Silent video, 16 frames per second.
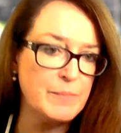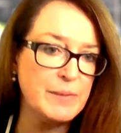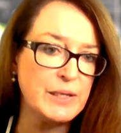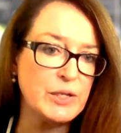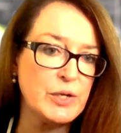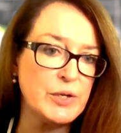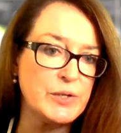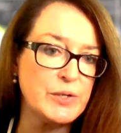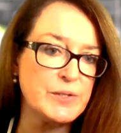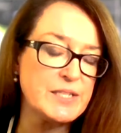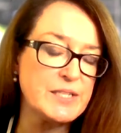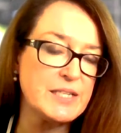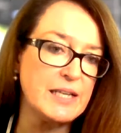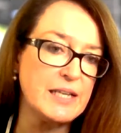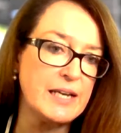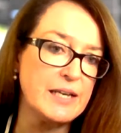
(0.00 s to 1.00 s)

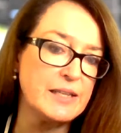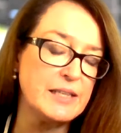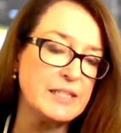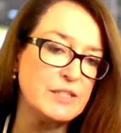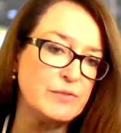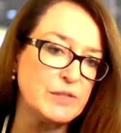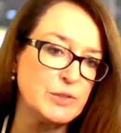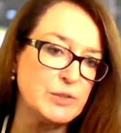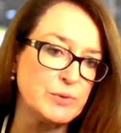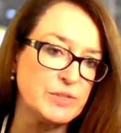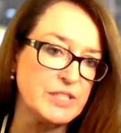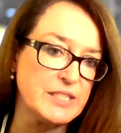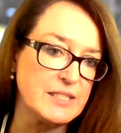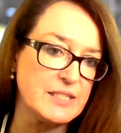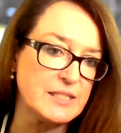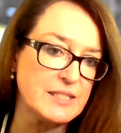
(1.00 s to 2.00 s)
because the individual
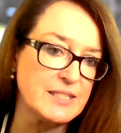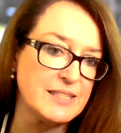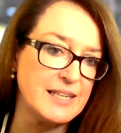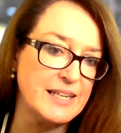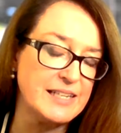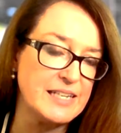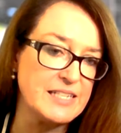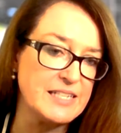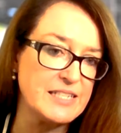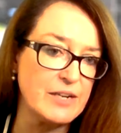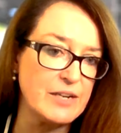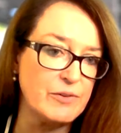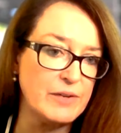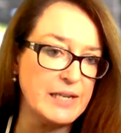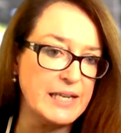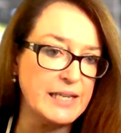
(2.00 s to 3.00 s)
doesn't
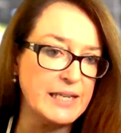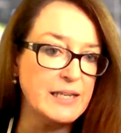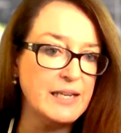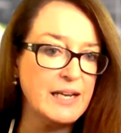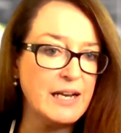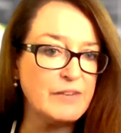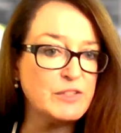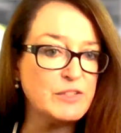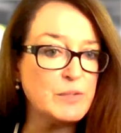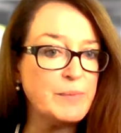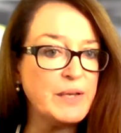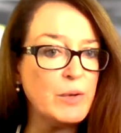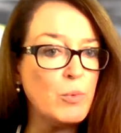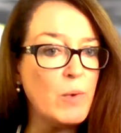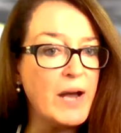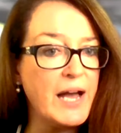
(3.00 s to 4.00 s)
necessarily have to
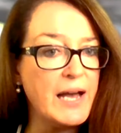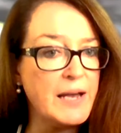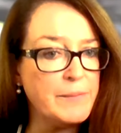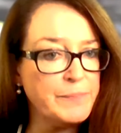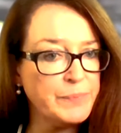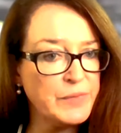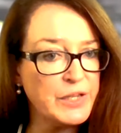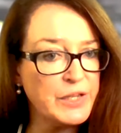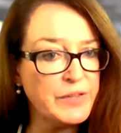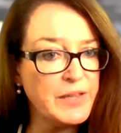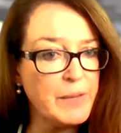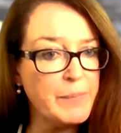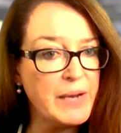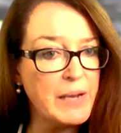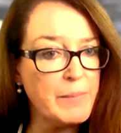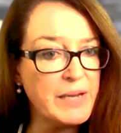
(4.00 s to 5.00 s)
be aware that
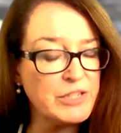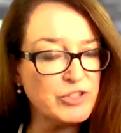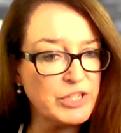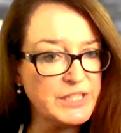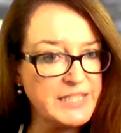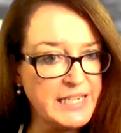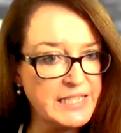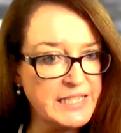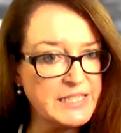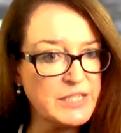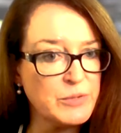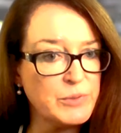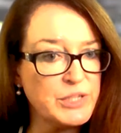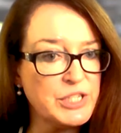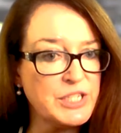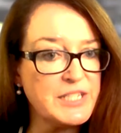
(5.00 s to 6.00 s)
their biometric
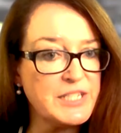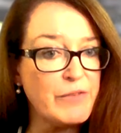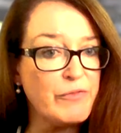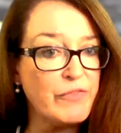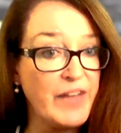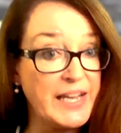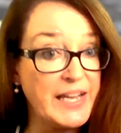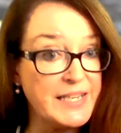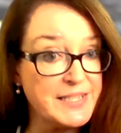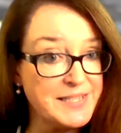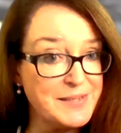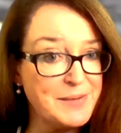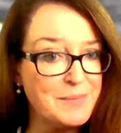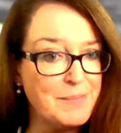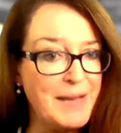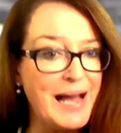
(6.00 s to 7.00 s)
data, which is their
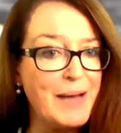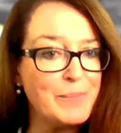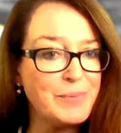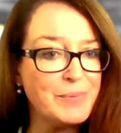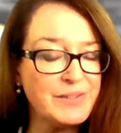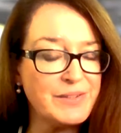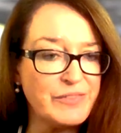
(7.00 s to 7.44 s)
face map,